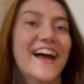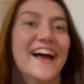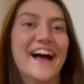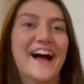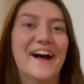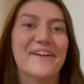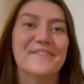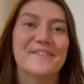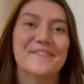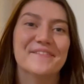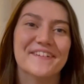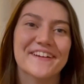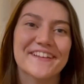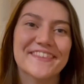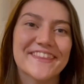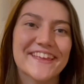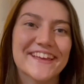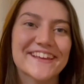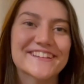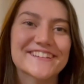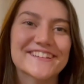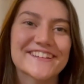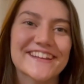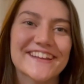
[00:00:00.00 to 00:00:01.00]
Happy birthday,
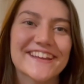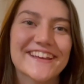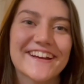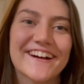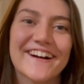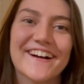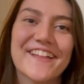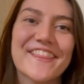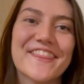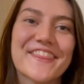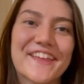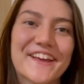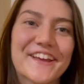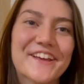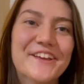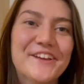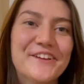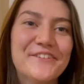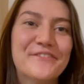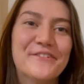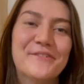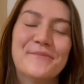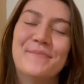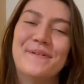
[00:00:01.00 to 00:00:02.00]
Shanika. Thank you
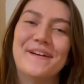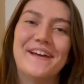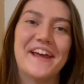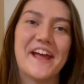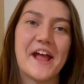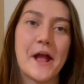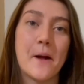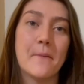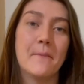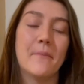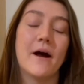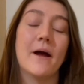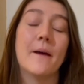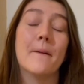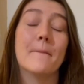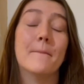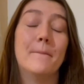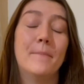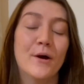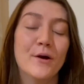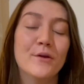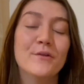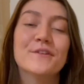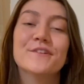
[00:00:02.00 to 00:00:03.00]
for being my
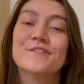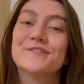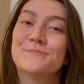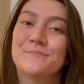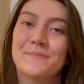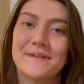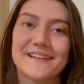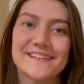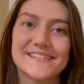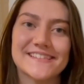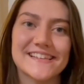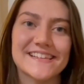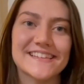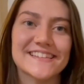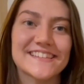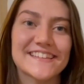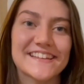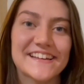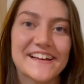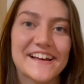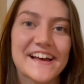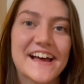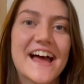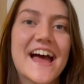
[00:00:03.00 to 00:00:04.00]
bonus big
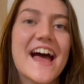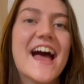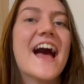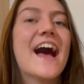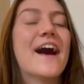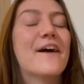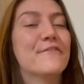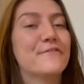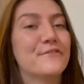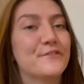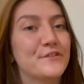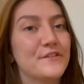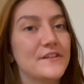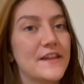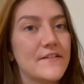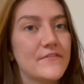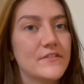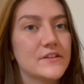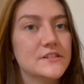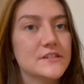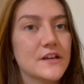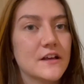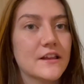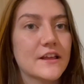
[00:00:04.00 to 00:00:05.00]
sister and for never
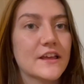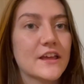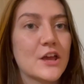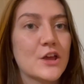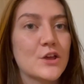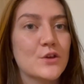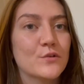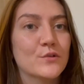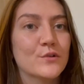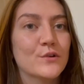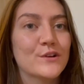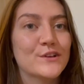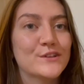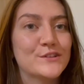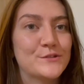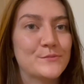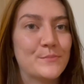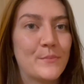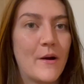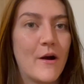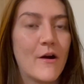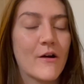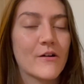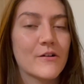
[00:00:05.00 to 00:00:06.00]
dulling your
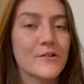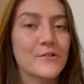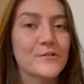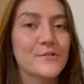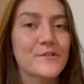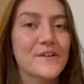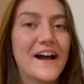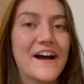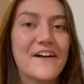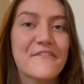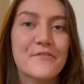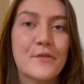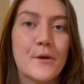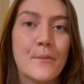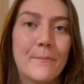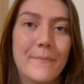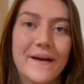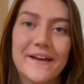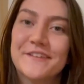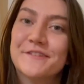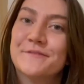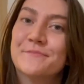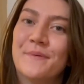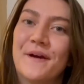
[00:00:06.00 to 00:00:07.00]
sparkle. Have the
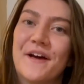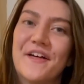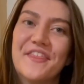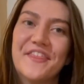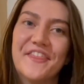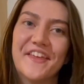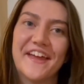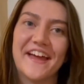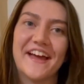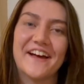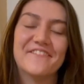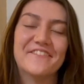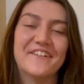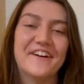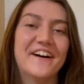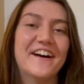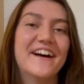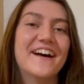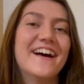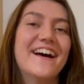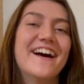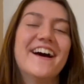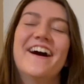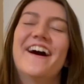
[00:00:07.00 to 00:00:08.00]
best birthday ever.
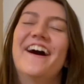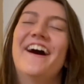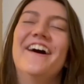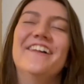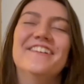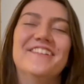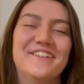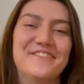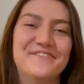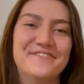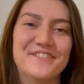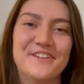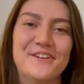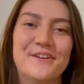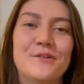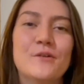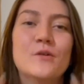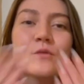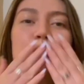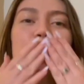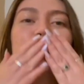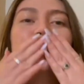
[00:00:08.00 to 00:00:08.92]
I love you.